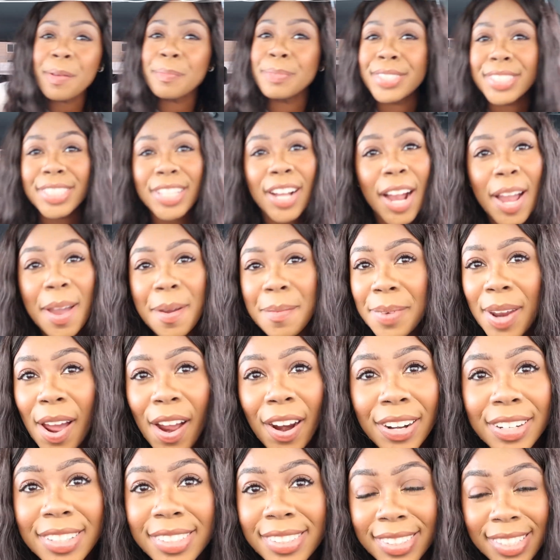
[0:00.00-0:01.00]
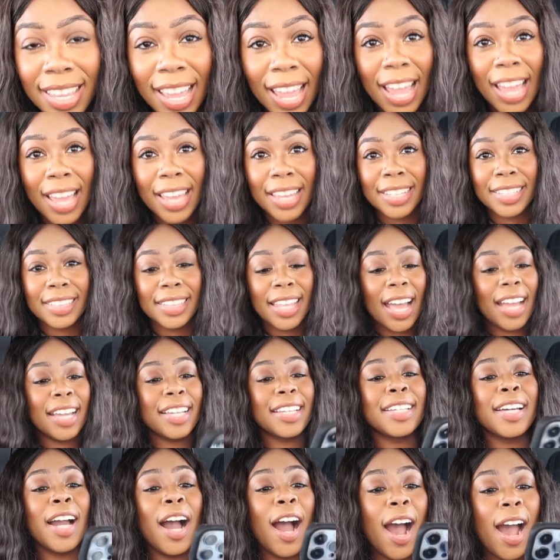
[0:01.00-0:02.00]
I'm sorry I'm not saying that
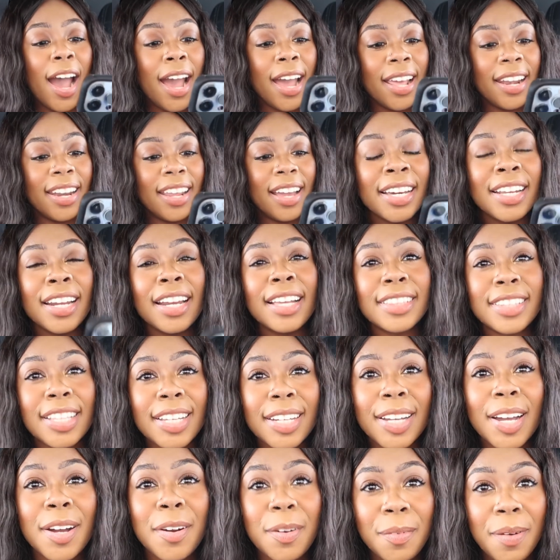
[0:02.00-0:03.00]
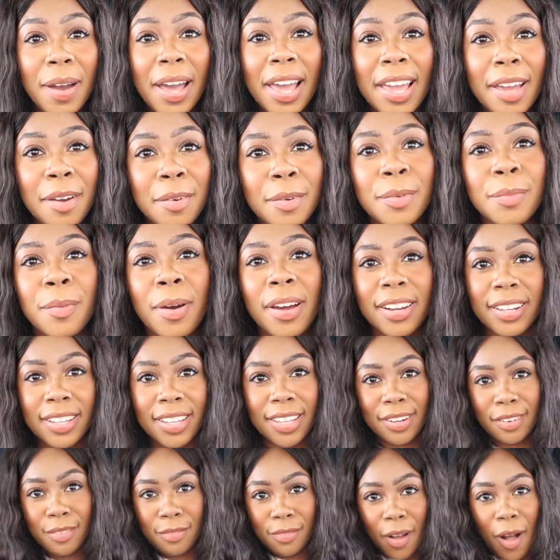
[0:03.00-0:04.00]
God didn't look away and want to
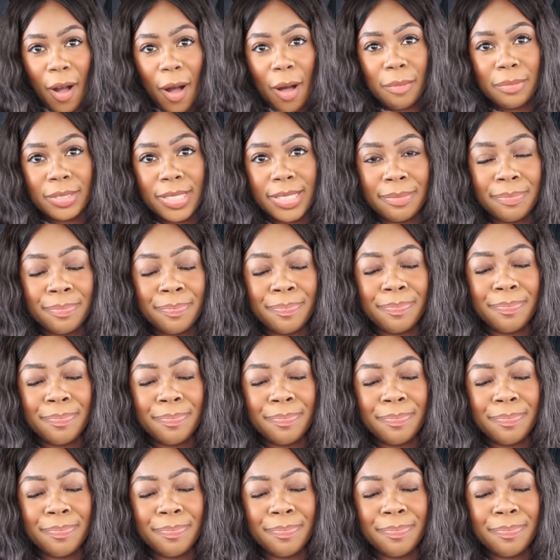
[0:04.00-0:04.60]
get involved.